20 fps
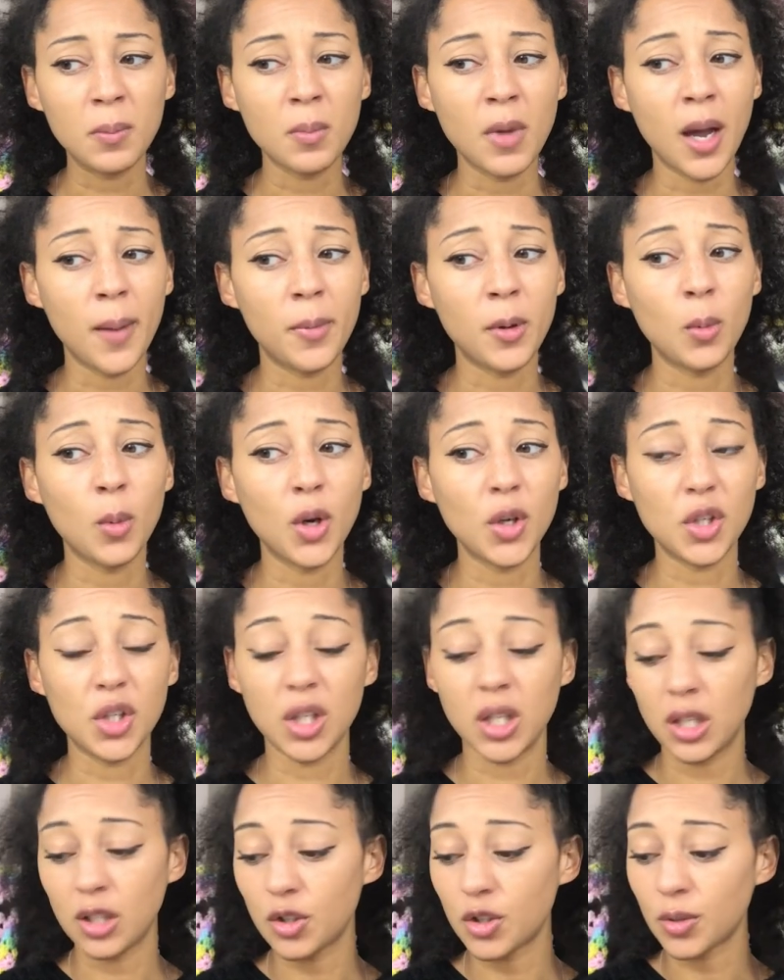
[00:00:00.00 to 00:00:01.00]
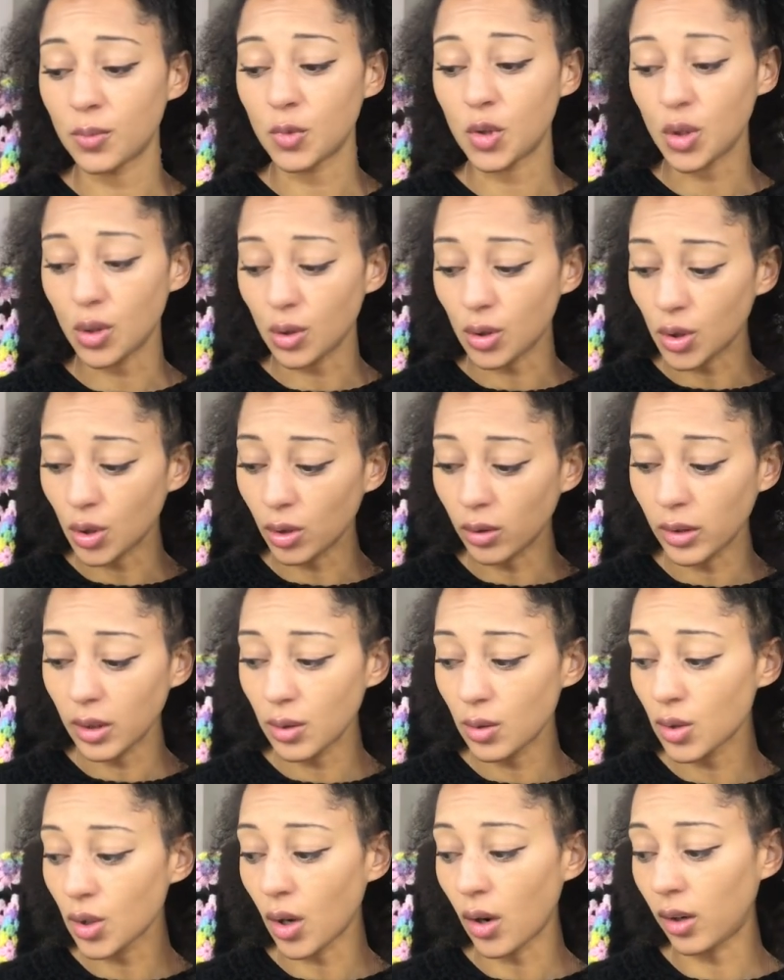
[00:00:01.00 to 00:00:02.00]
might be watching some
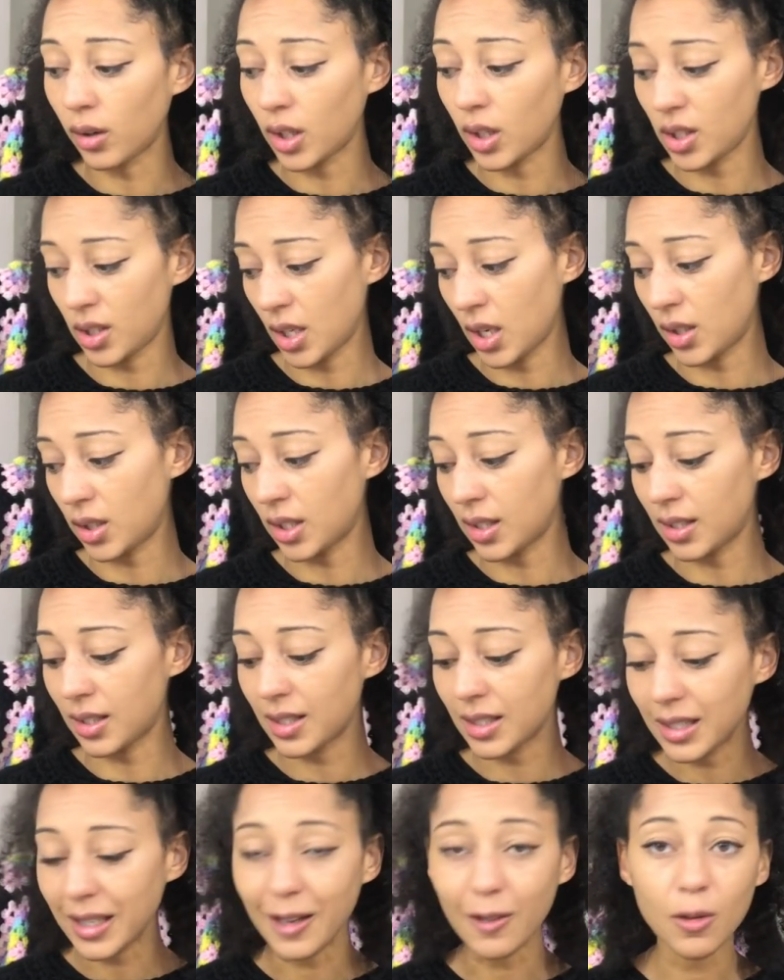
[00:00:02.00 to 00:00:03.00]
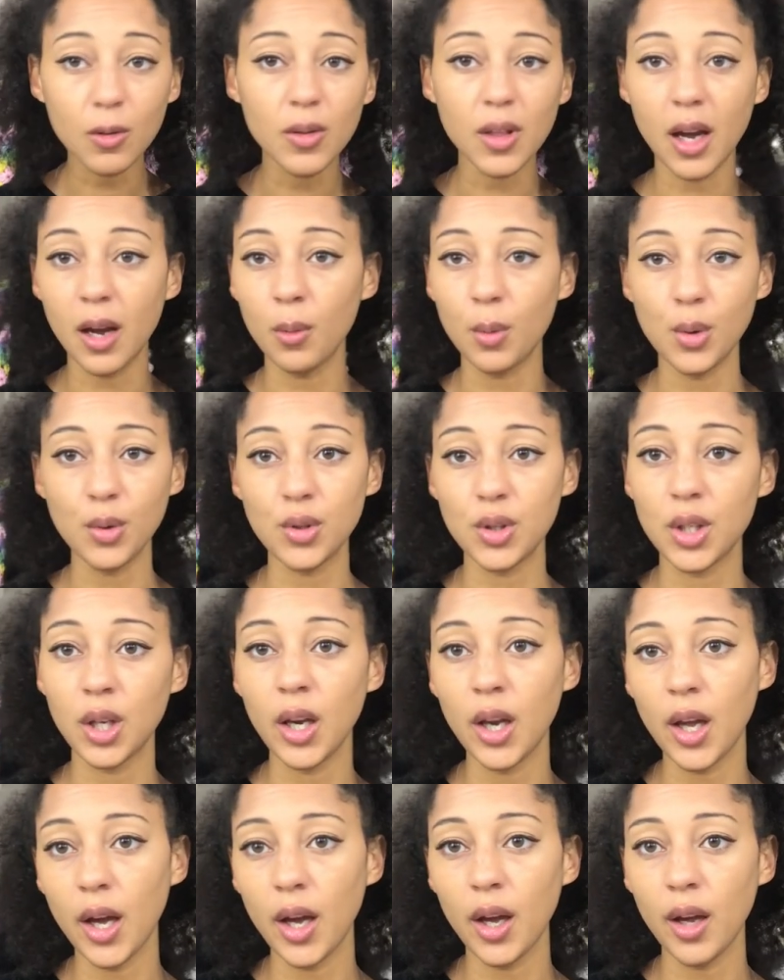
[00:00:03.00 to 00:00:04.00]
tutorials on a certain skill that I want to
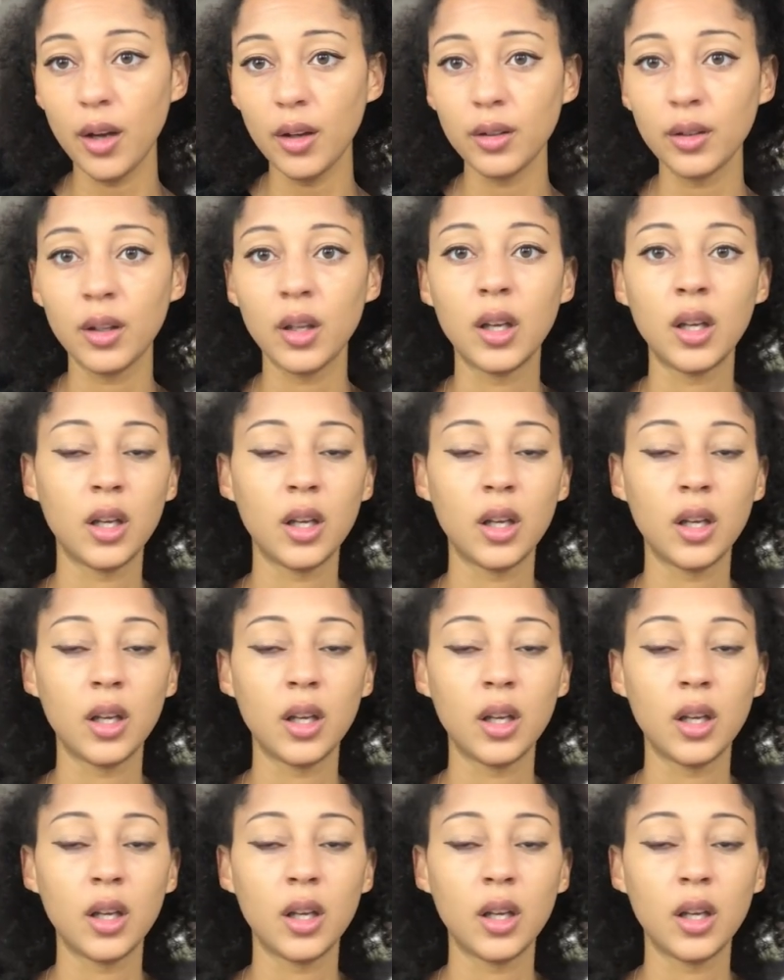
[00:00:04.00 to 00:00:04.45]
learn,